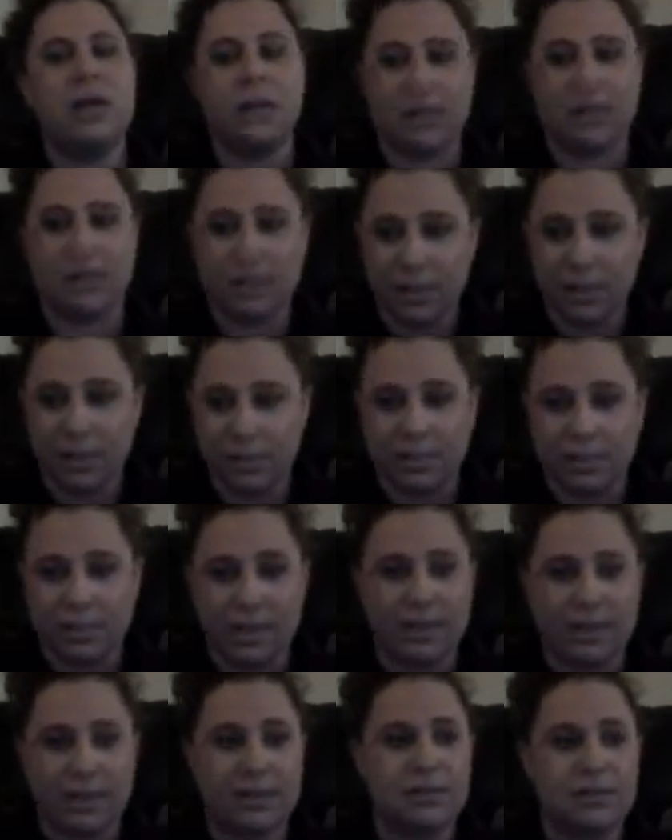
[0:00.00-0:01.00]
the
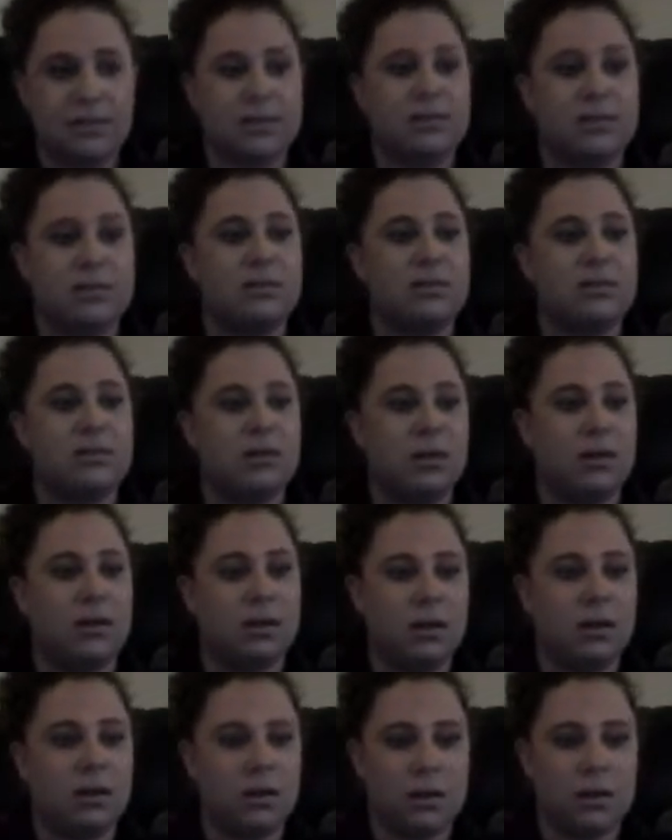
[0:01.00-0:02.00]
syllabus,
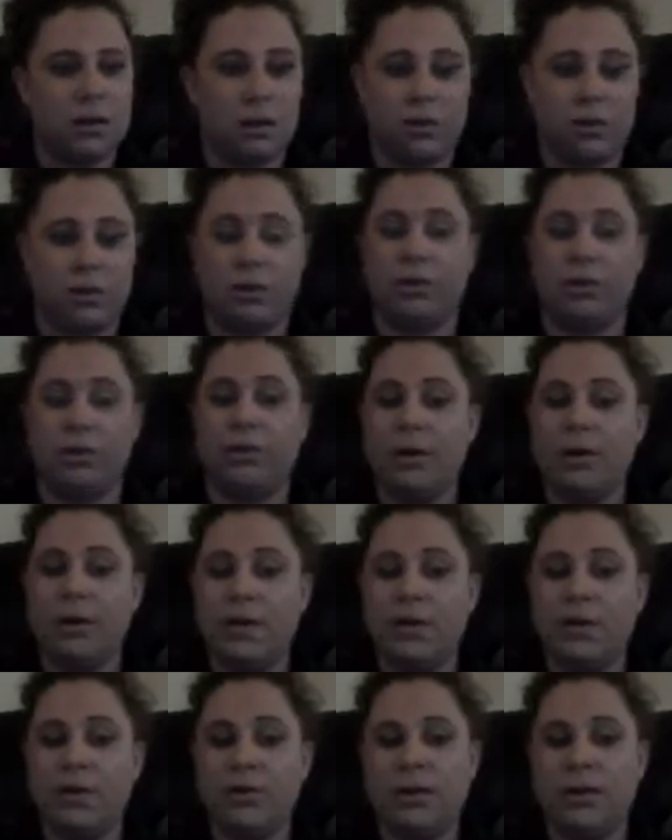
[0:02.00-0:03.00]
go to
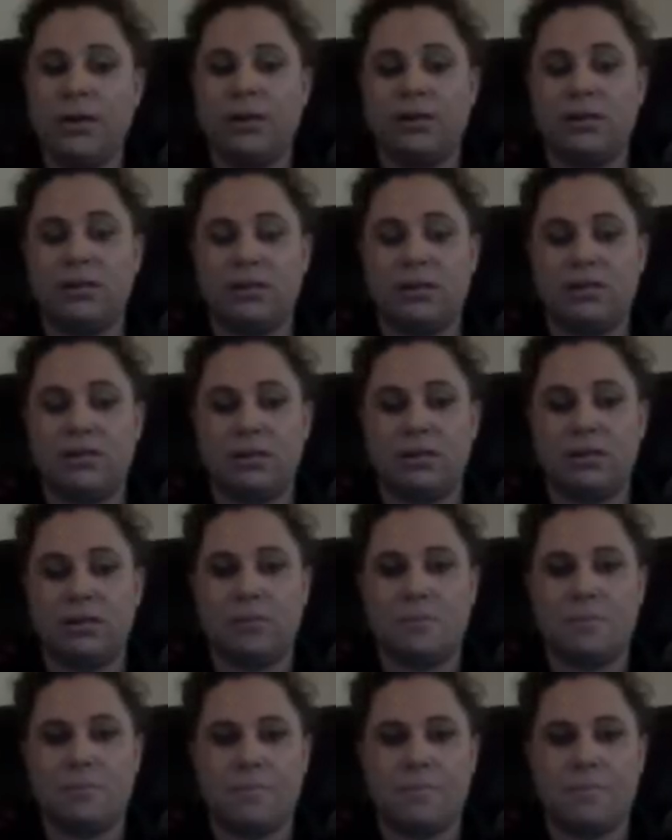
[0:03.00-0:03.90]
learning units,